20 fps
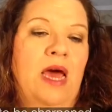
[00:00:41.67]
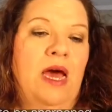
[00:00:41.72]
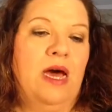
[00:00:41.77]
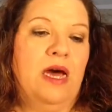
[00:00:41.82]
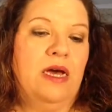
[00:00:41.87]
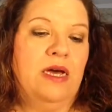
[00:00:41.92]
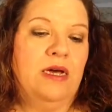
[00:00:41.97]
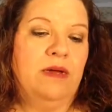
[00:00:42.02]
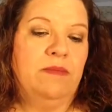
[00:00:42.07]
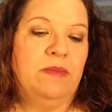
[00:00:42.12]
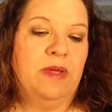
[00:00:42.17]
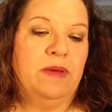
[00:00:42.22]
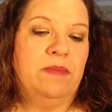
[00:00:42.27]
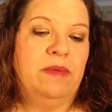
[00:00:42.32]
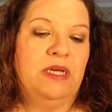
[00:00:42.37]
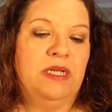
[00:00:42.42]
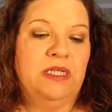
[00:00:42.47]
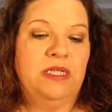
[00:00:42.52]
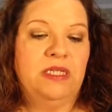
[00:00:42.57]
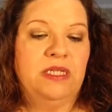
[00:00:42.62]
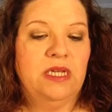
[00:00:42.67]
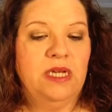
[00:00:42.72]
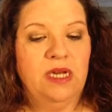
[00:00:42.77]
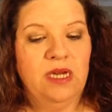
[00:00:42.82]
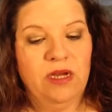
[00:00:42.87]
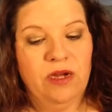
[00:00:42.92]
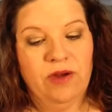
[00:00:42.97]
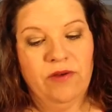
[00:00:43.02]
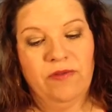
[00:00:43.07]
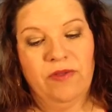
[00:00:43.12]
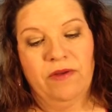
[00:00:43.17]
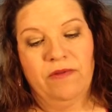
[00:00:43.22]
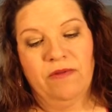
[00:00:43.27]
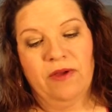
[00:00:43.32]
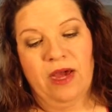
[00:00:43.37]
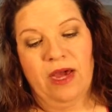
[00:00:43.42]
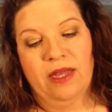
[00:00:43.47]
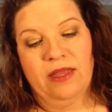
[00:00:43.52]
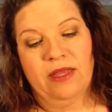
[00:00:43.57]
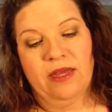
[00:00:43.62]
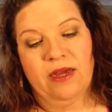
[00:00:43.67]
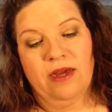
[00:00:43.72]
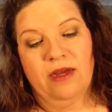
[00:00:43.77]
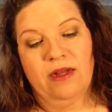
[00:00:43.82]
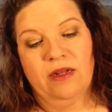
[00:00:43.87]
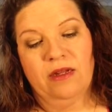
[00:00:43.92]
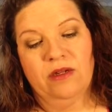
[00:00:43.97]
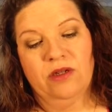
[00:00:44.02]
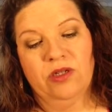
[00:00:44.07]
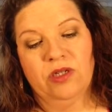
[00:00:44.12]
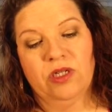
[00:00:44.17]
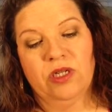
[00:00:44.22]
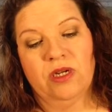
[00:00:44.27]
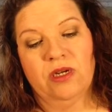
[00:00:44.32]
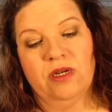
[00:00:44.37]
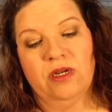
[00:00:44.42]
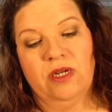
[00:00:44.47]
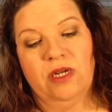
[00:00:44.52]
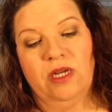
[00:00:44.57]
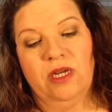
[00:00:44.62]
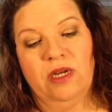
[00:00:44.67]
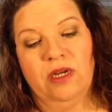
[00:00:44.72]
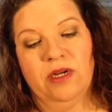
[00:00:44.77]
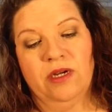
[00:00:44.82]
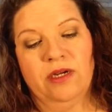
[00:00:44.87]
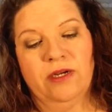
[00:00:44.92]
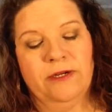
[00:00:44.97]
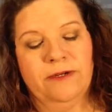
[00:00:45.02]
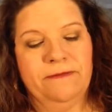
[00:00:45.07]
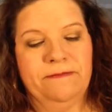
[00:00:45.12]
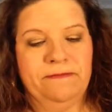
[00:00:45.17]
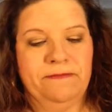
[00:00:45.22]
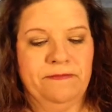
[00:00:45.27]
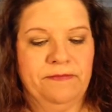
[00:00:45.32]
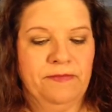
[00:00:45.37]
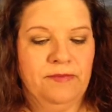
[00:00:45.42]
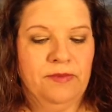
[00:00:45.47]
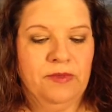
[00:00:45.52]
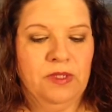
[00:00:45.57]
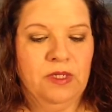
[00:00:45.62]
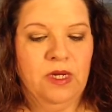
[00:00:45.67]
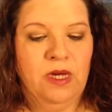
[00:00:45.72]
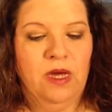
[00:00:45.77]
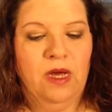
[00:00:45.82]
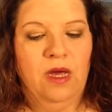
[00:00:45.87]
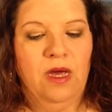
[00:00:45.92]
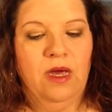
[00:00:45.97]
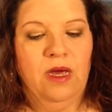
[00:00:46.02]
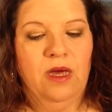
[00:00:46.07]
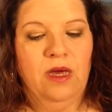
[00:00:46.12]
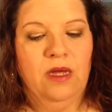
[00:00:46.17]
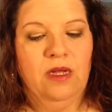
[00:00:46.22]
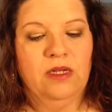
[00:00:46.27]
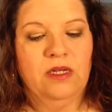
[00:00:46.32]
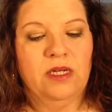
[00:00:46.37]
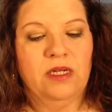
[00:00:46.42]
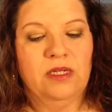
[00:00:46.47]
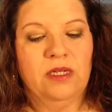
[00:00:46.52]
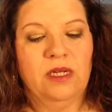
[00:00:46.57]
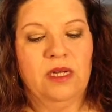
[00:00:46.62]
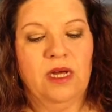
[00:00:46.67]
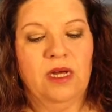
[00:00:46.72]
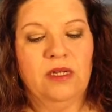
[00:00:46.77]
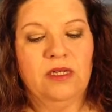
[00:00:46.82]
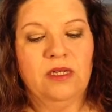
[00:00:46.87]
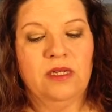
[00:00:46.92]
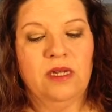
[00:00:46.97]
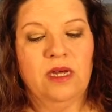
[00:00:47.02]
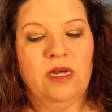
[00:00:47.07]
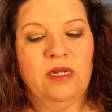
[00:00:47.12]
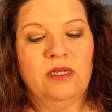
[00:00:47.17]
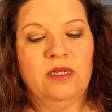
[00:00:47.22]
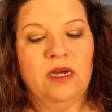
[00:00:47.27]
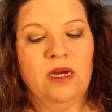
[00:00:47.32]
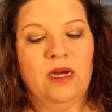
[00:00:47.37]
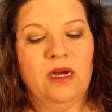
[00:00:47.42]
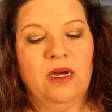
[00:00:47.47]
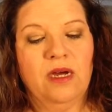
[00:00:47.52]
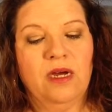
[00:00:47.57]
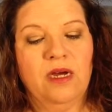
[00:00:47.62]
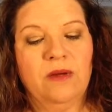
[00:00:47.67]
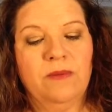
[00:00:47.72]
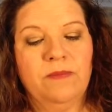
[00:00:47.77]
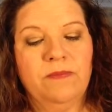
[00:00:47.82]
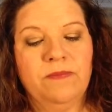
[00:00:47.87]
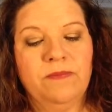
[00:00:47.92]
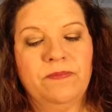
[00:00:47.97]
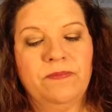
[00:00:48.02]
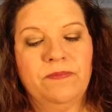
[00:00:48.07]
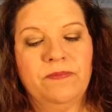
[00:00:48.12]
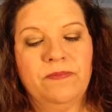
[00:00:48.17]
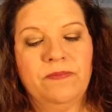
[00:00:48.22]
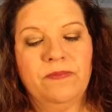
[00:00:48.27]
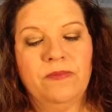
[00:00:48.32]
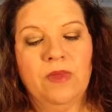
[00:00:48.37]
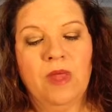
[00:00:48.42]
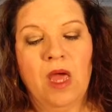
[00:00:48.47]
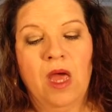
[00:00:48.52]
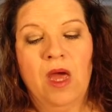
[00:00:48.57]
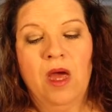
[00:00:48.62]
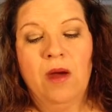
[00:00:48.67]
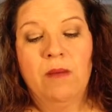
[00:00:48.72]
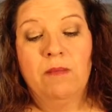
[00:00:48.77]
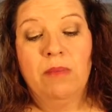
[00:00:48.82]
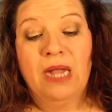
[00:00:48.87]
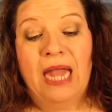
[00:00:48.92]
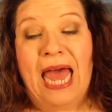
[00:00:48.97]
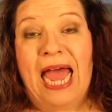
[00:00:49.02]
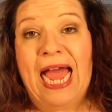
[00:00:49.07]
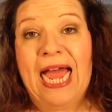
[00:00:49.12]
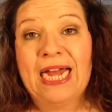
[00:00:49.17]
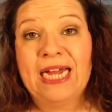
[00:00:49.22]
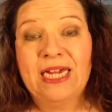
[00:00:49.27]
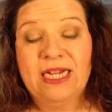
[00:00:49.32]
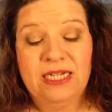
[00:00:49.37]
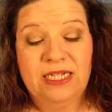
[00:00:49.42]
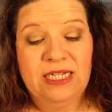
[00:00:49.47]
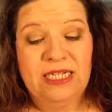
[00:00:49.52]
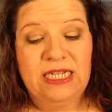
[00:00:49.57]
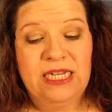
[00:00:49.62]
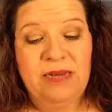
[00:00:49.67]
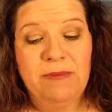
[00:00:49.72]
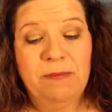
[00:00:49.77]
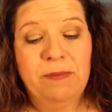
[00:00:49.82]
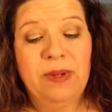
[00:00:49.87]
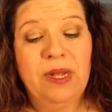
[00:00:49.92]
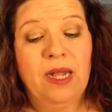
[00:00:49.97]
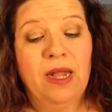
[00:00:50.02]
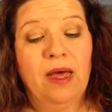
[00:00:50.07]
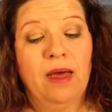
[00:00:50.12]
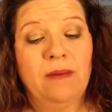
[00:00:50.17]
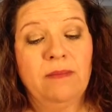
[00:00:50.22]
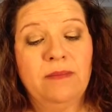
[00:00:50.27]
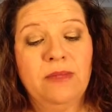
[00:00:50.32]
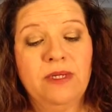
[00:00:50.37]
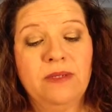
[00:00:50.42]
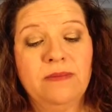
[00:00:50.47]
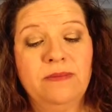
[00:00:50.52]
Um, let me see here if they've got the colors on here. Da, da, da, da, da, da. Black, deep plum,